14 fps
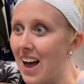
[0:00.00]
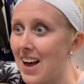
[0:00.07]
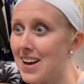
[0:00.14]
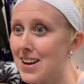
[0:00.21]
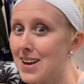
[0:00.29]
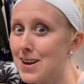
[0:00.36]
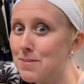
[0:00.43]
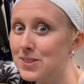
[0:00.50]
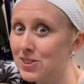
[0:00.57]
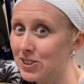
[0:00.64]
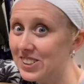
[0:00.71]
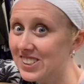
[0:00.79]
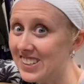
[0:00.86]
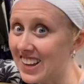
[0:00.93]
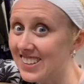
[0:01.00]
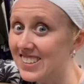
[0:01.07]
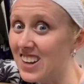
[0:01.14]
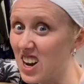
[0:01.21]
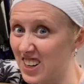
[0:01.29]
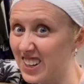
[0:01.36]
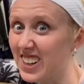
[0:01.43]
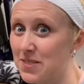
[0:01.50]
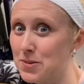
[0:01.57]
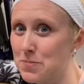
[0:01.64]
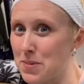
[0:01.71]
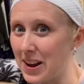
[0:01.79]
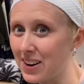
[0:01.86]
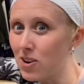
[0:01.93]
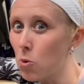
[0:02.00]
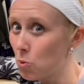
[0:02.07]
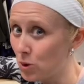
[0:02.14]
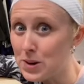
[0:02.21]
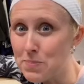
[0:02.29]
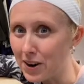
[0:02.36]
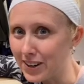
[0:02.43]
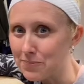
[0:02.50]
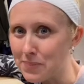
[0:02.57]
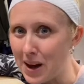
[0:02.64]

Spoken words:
So I just got this Unclaimed Mail WeBargain